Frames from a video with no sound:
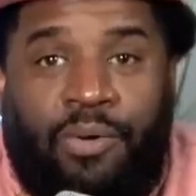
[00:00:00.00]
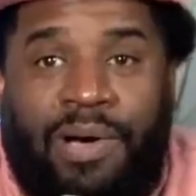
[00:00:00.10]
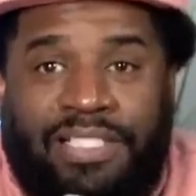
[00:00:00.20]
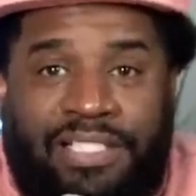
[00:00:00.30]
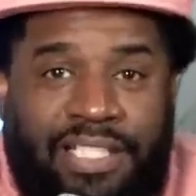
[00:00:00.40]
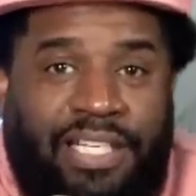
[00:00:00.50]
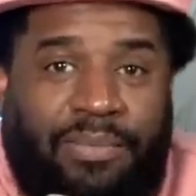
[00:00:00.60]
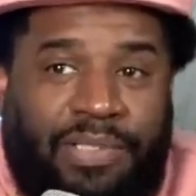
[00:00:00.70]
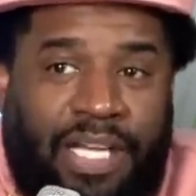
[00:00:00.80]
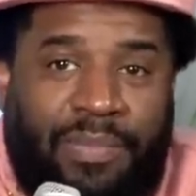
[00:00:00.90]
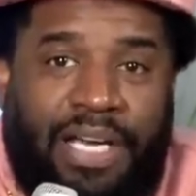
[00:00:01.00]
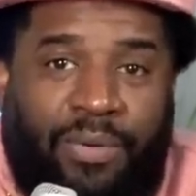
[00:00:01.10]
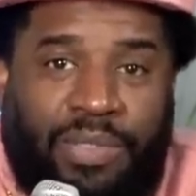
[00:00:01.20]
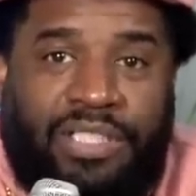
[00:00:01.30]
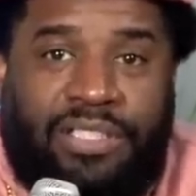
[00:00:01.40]
You know my shit. I'm
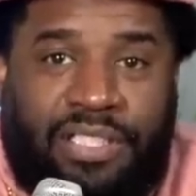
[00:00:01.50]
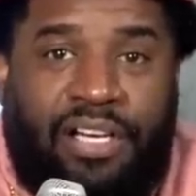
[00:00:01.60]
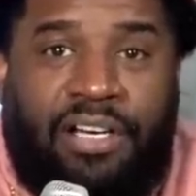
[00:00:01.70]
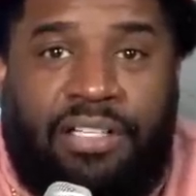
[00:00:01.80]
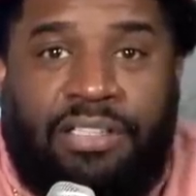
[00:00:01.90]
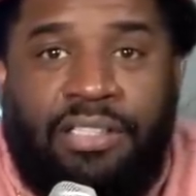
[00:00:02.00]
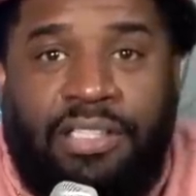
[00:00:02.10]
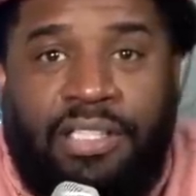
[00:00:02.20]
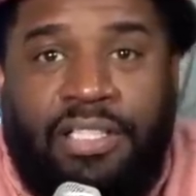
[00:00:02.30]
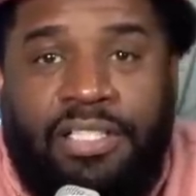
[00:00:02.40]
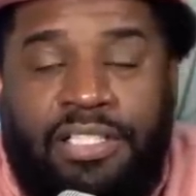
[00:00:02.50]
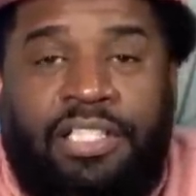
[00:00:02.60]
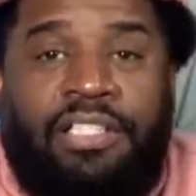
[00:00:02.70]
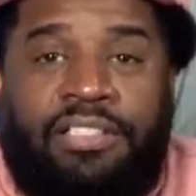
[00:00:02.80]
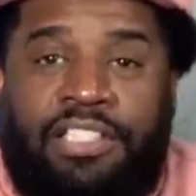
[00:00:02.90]
coming out with the song.
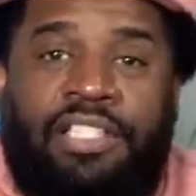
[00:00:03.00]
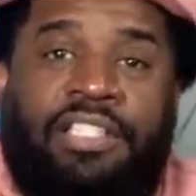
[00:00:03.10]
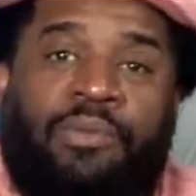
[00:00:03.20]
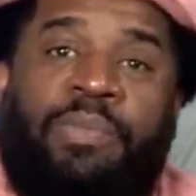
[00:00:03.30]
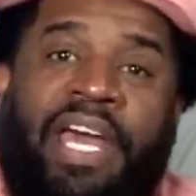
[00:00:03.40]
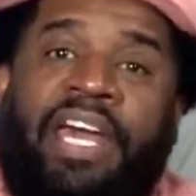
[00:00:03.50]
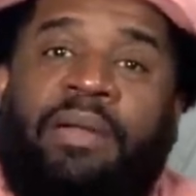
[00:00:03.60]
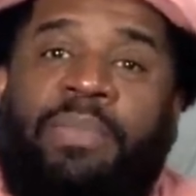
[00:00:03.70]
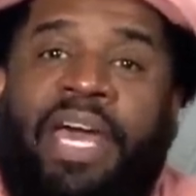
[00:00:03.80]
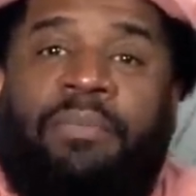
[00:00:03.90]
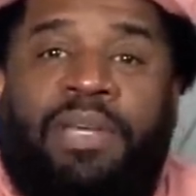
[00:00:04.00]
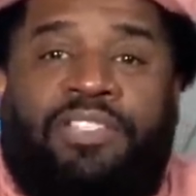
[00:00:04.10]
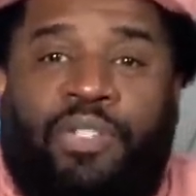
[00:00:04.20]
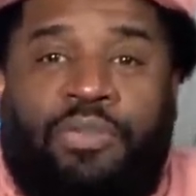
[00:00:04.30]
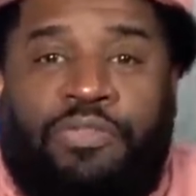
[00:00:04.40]
She, a, she a little bear in a
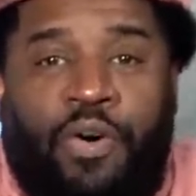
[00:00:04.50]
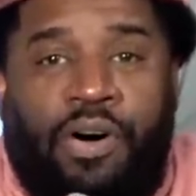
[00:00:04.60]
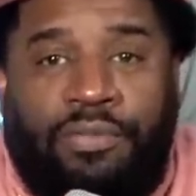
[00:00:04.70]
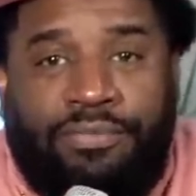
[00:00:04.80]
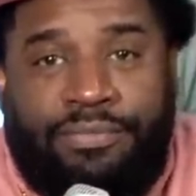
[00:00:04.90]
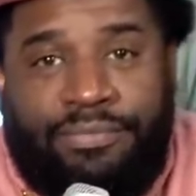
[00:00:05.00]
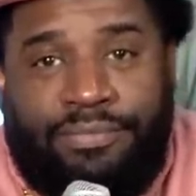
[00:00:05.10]
bad bitch uniform.